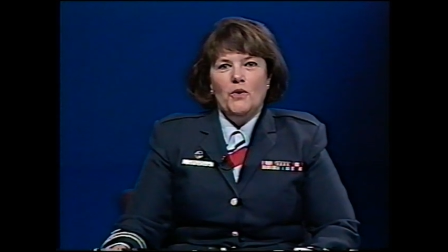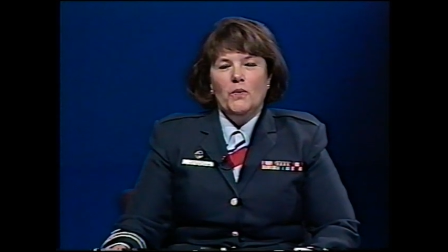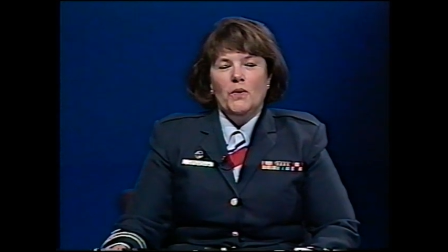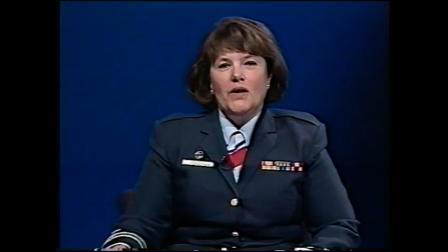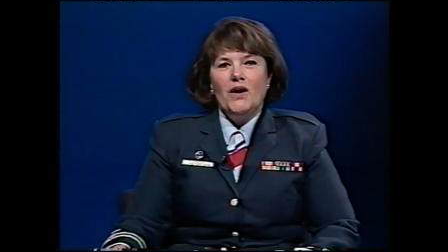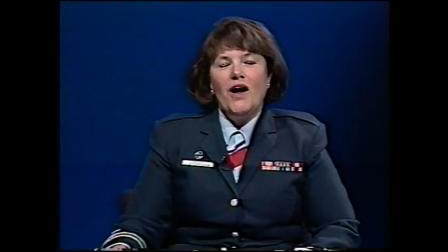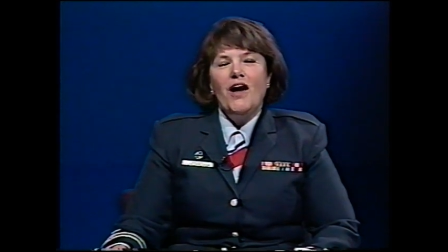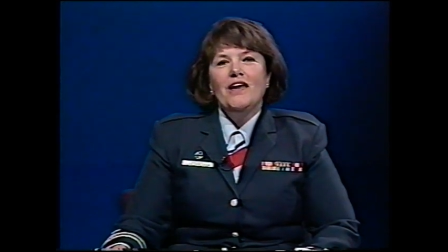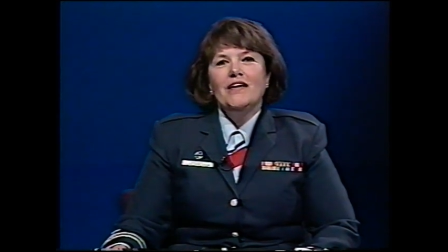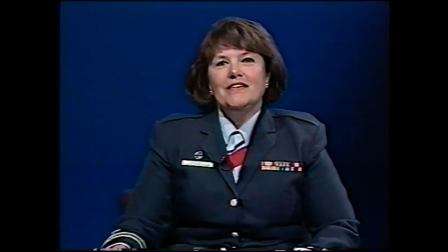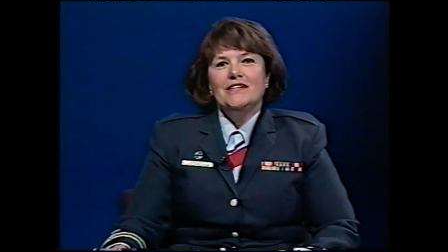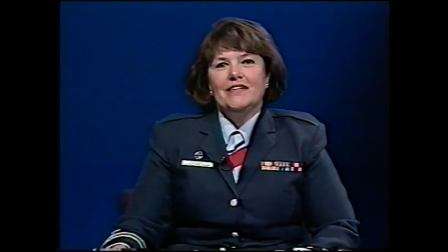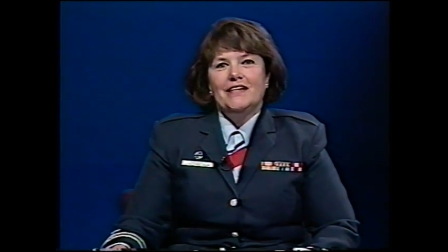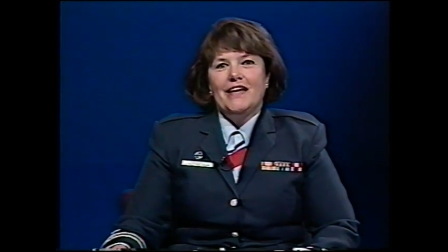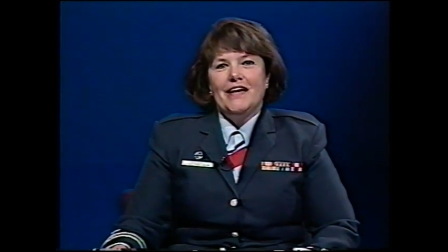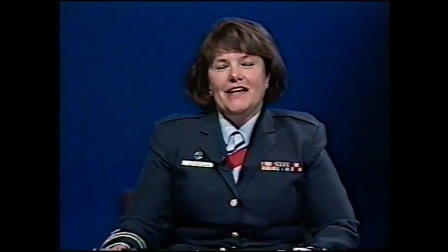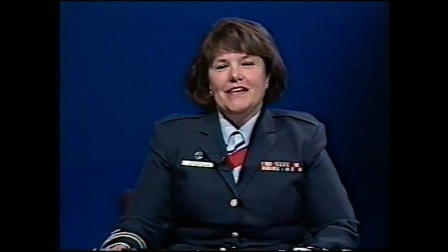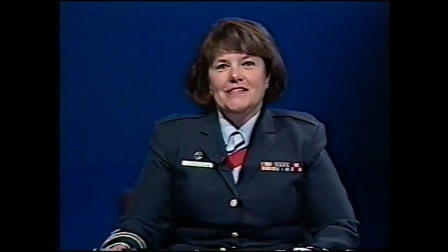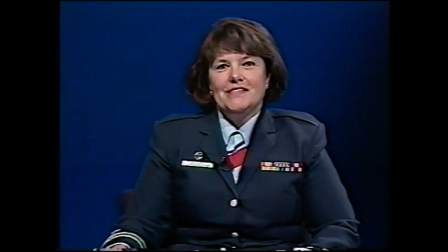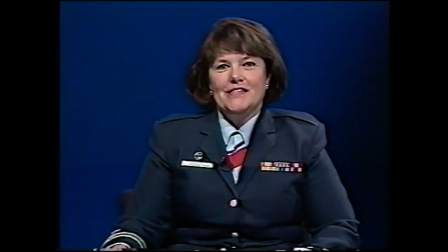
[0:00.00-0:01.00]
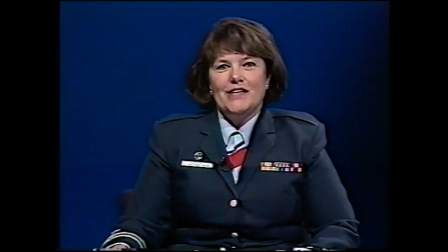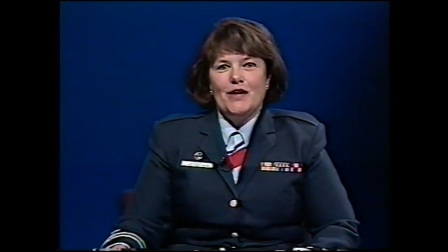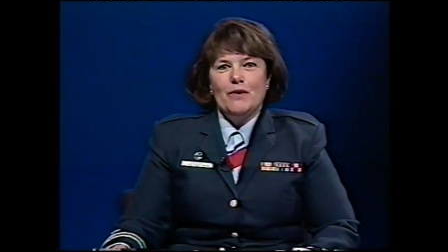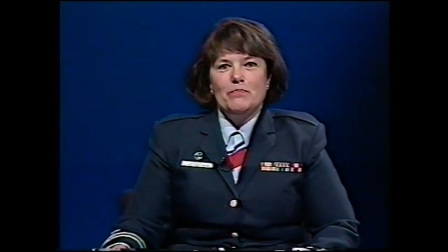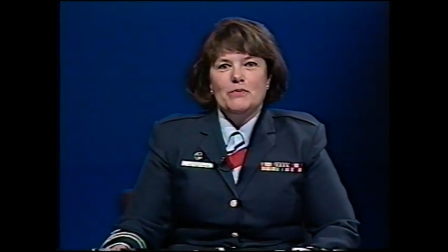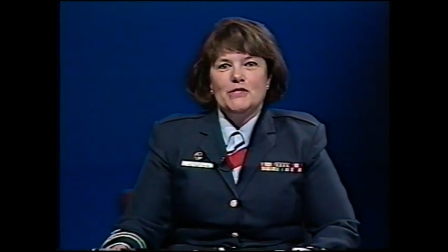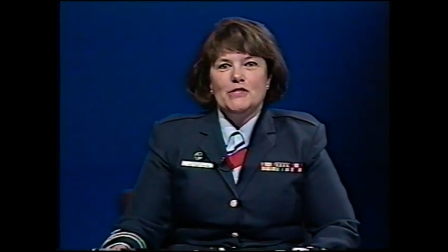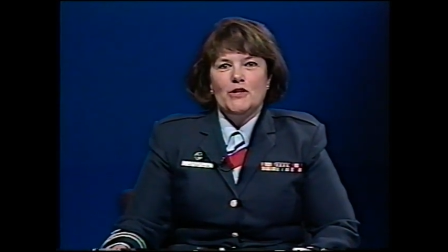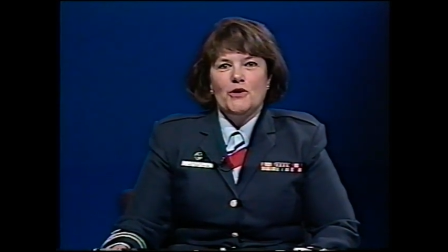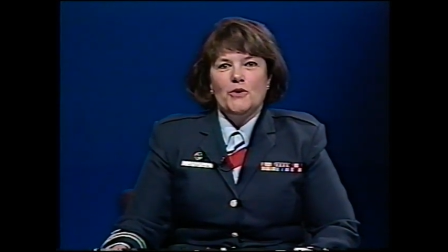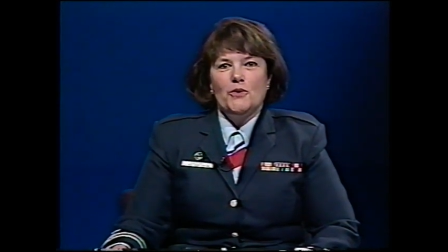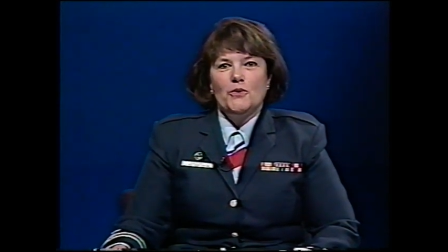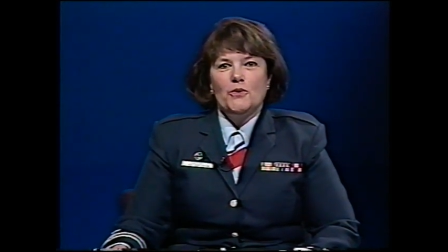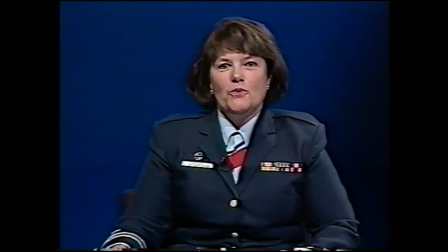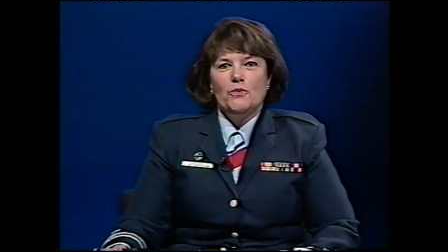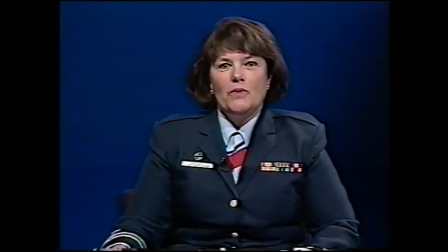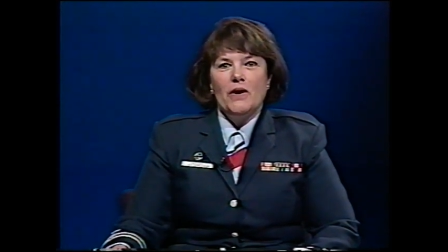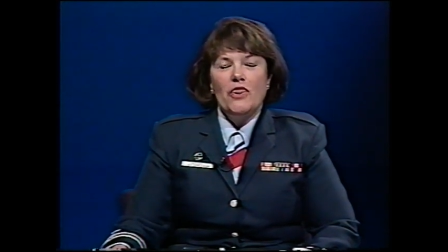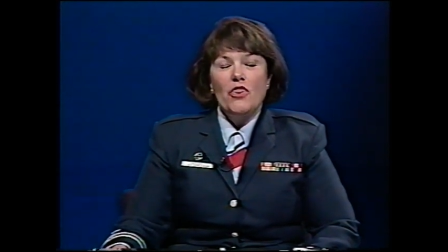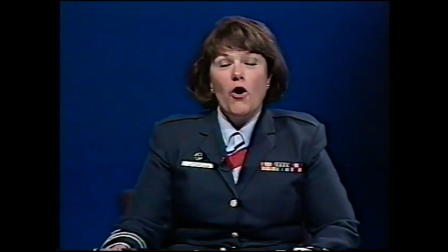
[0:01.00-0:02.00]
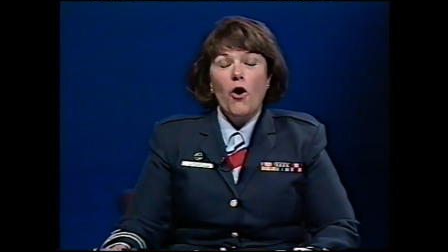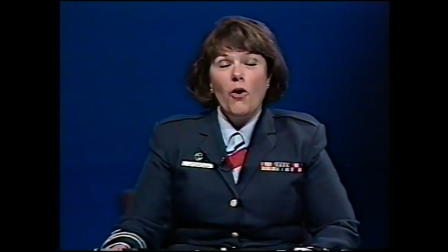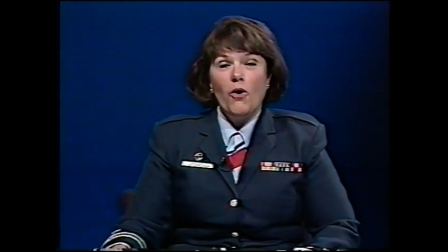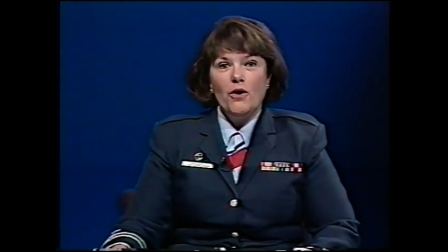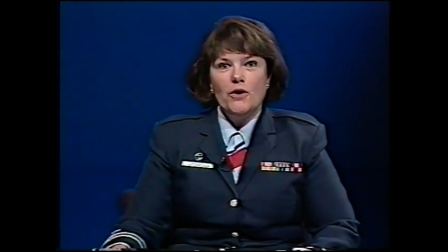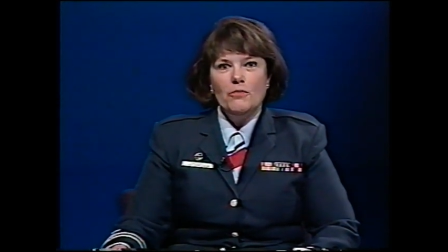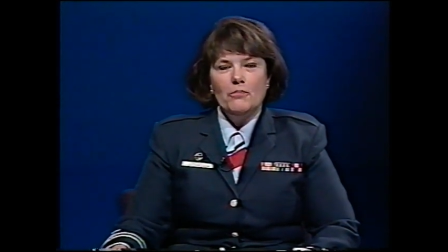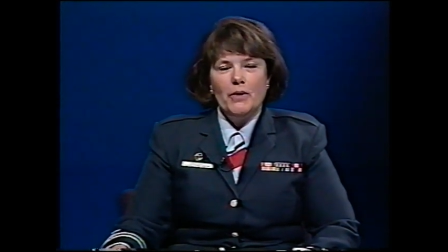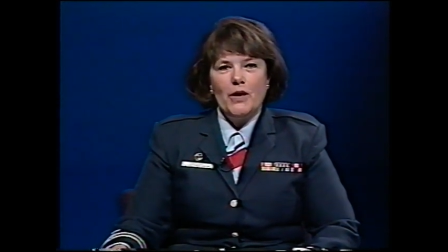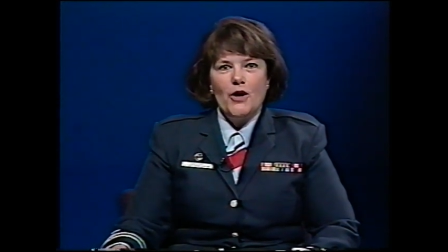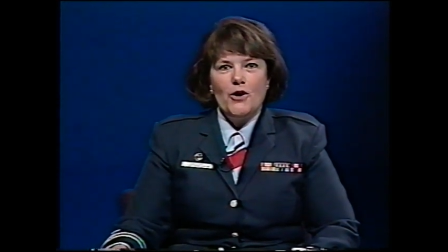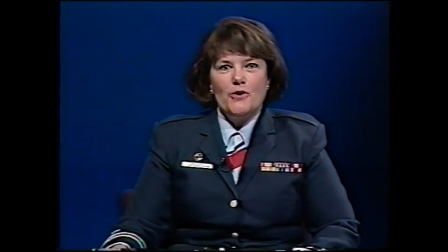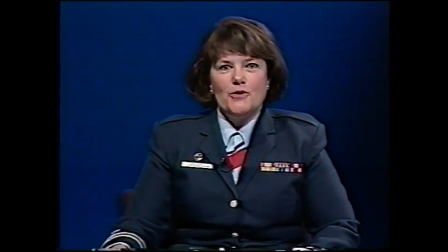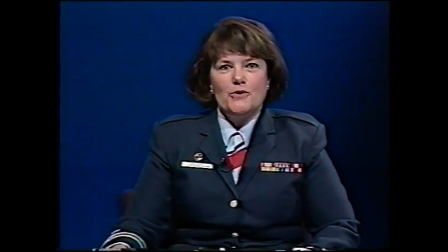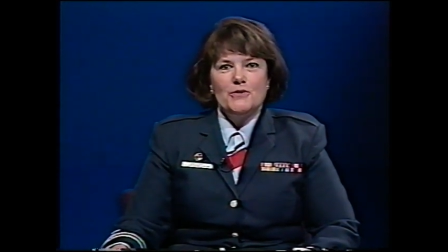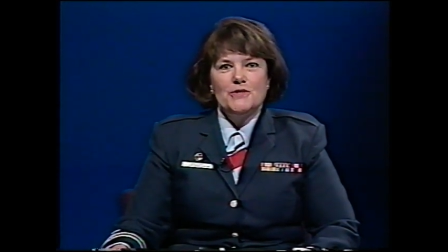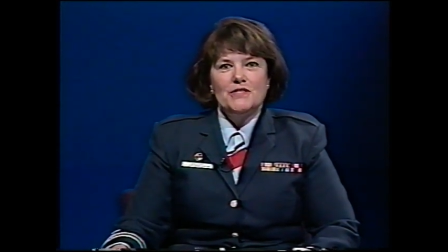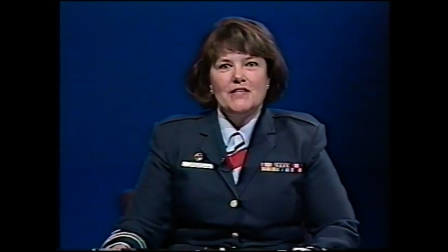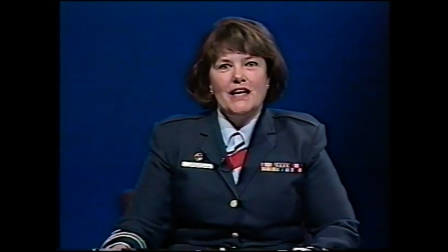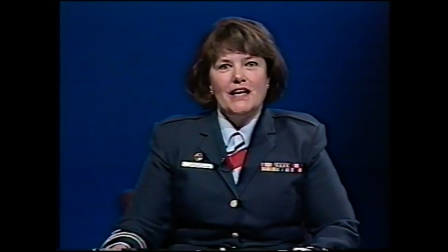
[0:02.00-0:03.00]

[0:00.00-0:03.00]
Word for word: We're calling today's episode When the Horn Blows,